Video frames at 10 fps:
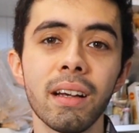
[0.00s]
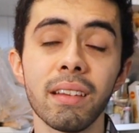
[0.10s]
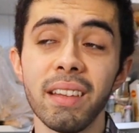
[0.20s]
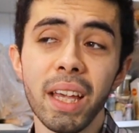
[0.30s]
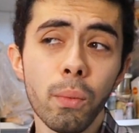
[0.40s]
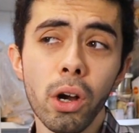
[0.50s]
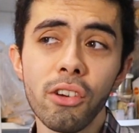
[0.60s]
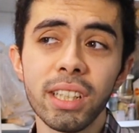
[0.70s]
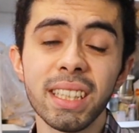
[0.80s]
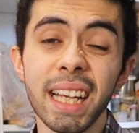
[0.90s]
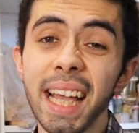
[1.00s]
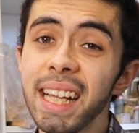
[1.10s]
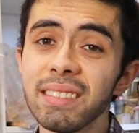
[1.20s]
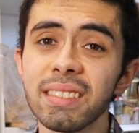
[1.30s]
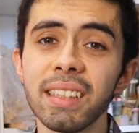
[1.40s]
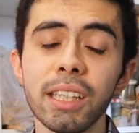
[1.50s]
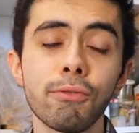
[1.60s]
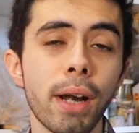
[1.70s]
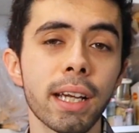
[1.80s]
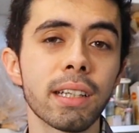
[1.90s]
they were an instantly
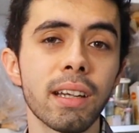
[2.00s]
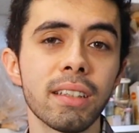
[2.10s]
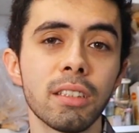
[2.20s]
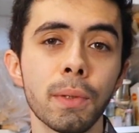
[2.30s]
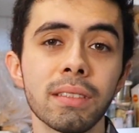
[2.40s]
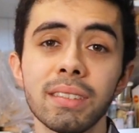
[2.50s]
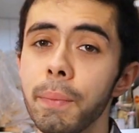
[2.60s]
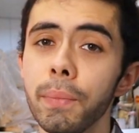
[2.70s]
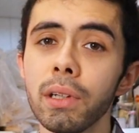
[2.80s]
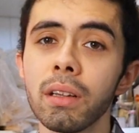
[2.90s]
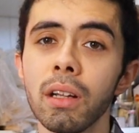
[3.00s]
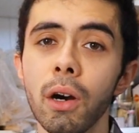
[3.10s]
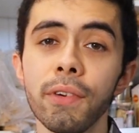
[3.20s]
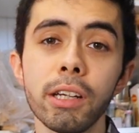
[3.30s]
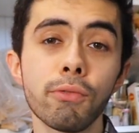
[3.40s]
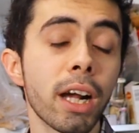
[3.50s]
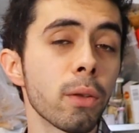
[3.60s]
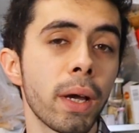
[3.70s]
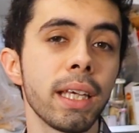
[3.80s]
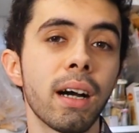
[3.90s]
recognisable symbol of a
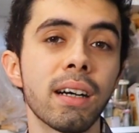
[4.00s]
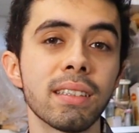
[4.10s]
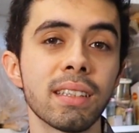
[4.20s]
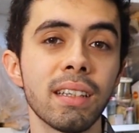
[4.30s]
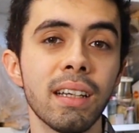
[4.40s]
railway yard,